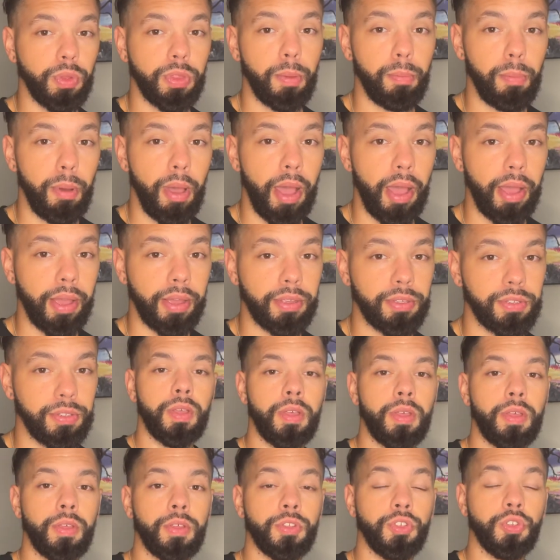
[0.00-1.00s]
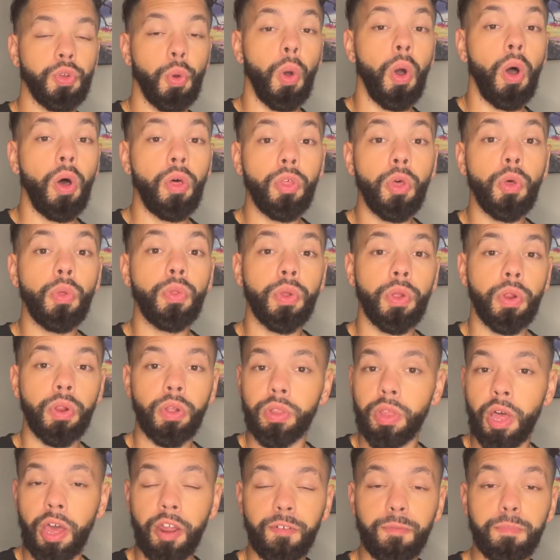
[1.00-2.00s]
the bags. So although there are a
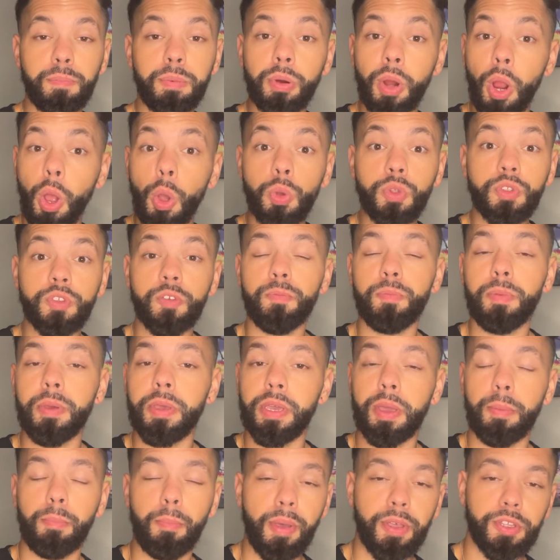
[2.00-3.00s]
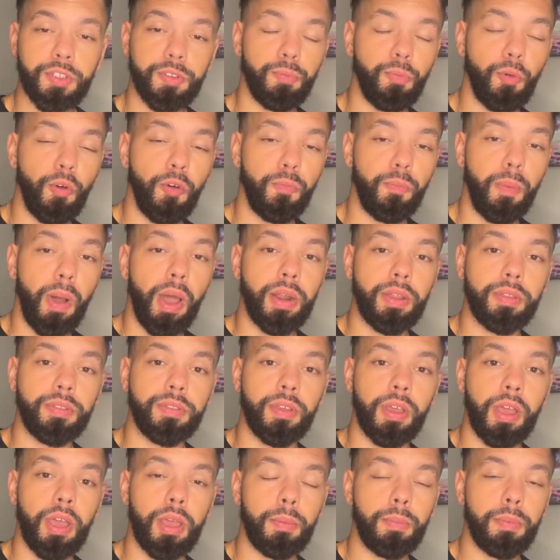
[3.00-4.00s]
lot of pros of being a mesomorph body
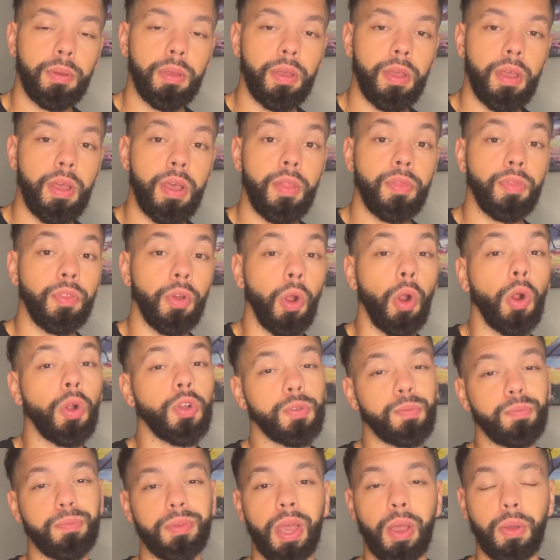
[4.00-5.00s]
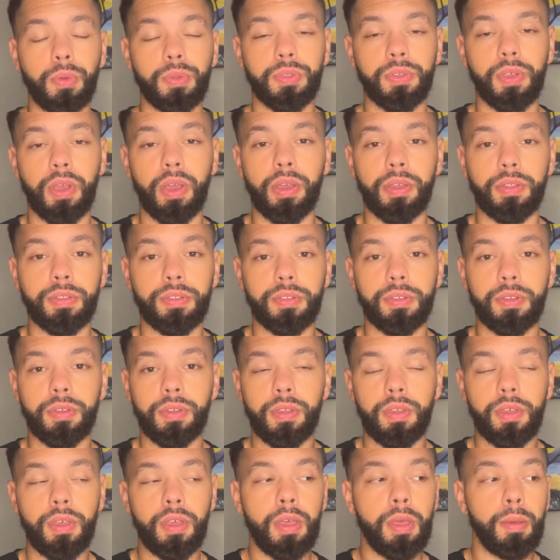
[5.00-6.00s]
type, there are some downsides.
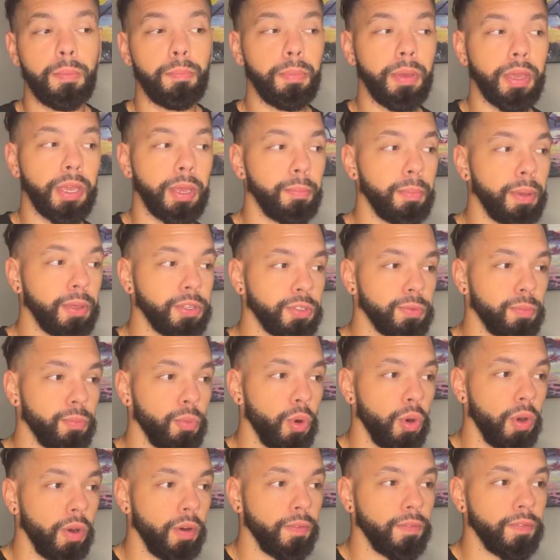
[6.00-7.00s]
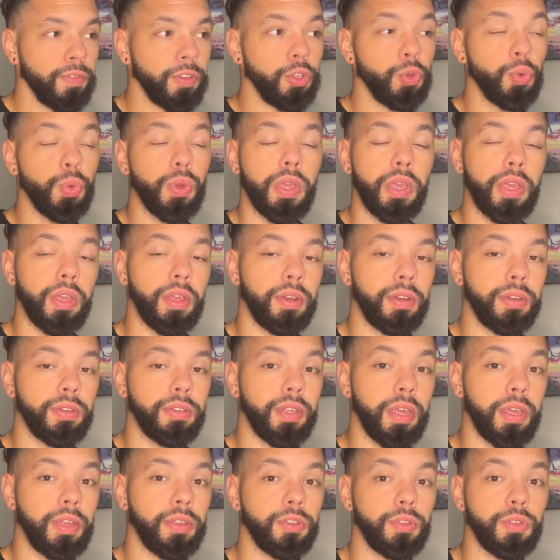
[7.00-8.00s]
Being a mesomorph, you can
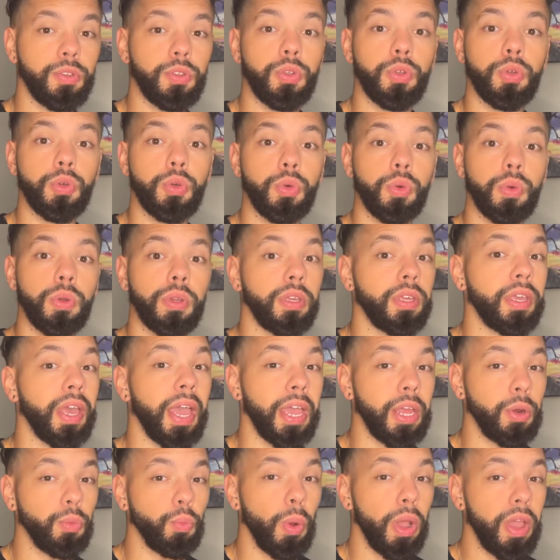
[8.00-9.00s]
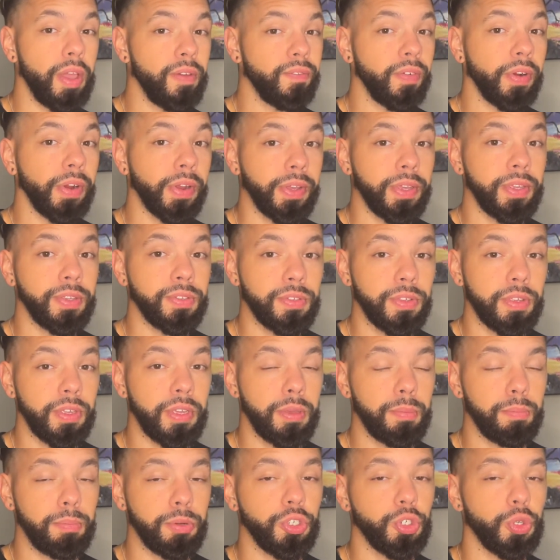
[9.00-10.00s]
tend to gain weight very easily,
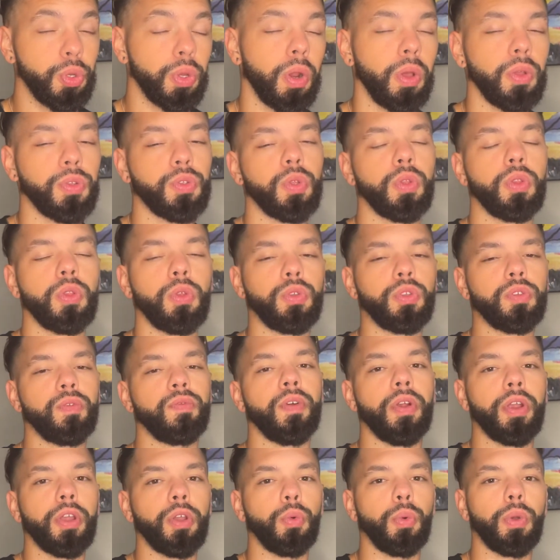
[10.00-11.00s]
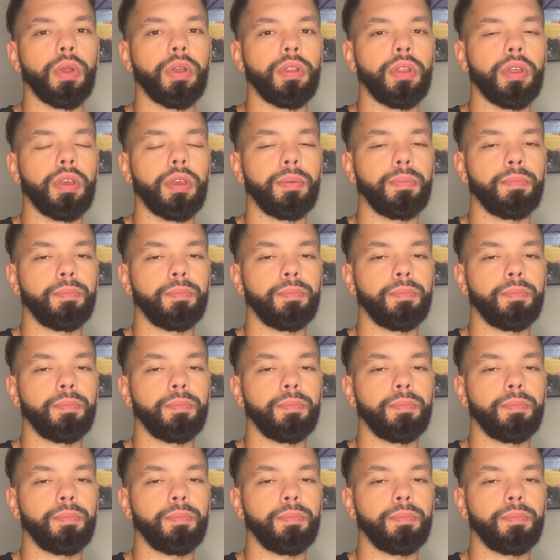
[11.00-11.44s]
but you can also lose it very quickly.